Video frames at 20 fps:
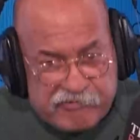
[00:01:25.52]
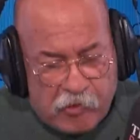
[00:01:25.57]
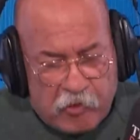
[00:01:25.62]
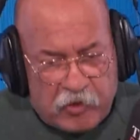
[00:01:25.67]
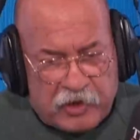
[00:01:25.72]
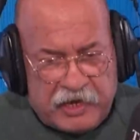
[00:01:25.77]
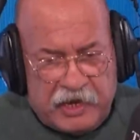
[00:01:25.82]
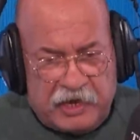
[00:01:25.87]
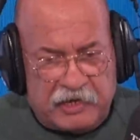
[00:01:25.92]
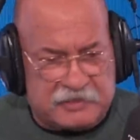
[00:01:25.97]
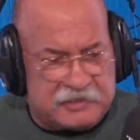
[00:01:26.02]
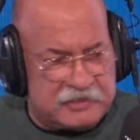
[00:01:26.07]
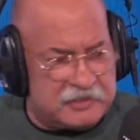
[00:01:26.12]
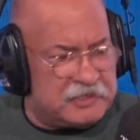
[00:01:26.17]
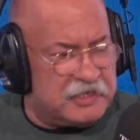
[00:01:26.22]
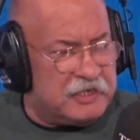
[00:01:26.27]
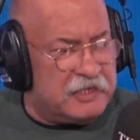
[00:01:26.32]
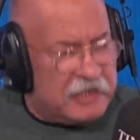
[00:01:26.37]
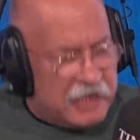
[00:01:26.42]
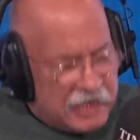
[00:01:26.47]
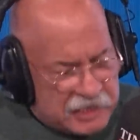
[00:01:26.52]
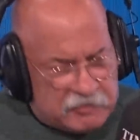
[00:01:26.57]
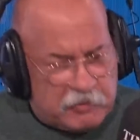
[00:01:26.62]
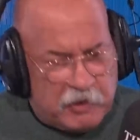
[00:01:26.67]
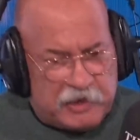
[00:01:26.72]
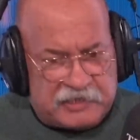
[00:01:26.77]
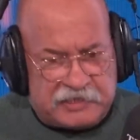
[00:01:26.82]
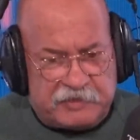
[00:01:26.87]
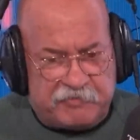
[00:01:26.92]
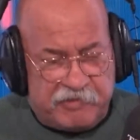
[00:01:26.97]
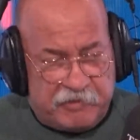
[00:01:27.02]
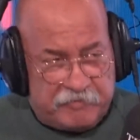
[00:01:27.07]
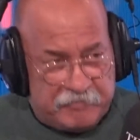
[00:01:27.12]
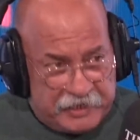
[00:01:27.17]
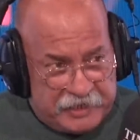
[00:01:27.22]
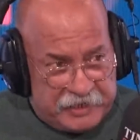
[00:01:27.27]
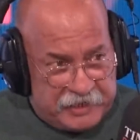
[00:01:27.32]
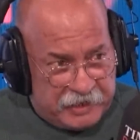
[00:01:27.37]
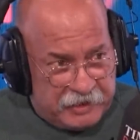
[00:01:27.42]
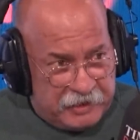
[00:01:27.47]
broadcasters as well as the print
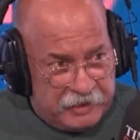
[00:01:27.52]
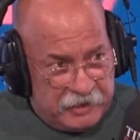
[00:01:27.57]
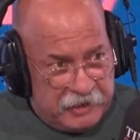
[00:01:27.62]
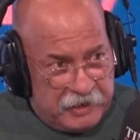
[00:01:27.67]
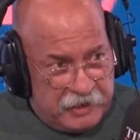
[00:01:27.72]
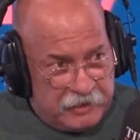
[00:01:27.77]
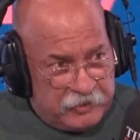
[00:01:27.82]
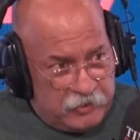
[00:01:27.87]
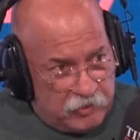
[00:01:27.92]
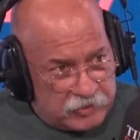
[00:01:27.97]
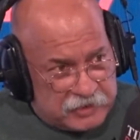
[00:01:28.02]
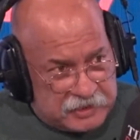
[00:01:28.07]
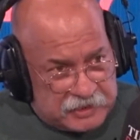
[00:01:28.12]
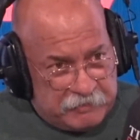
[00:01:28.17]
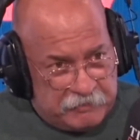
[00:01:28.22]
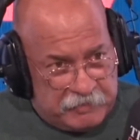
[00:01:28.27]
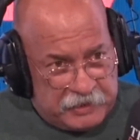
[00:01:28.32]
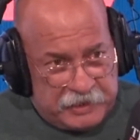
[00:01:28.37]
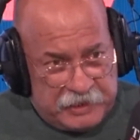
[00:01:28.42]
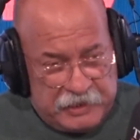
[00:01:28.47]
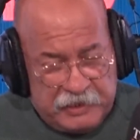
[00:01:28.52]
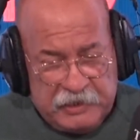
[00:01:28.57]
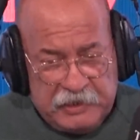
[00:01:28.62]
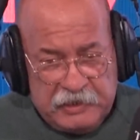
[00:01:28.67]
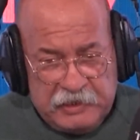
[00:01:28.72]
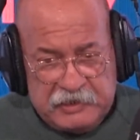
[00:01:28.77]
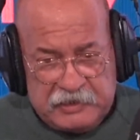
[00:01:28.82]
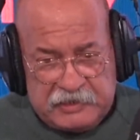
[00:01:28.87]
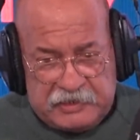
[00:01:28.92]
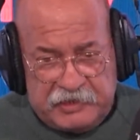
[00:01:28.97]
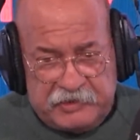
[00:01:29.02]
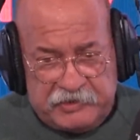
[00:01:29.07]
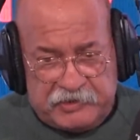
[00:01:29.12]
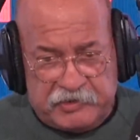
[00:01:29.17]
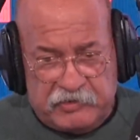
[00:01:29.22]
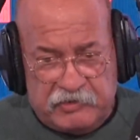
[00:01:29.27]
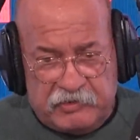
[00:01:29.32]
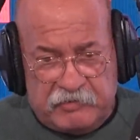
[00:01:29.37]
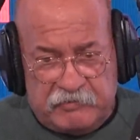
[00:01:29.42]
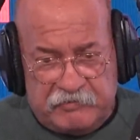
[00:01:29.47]
media, not simply
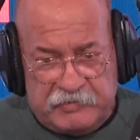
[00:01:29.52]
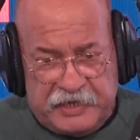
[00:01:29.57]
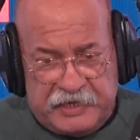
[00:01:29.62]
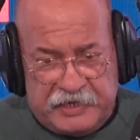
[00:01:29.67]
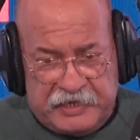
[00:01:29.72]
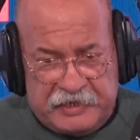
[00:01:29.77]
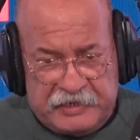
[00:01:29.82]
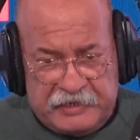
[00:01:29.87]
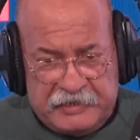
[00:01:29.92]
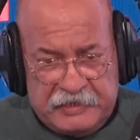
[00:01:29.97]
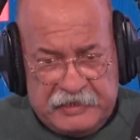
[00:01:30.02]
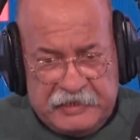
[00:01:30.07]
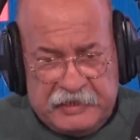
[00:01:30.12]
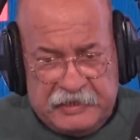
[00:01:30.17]
social media.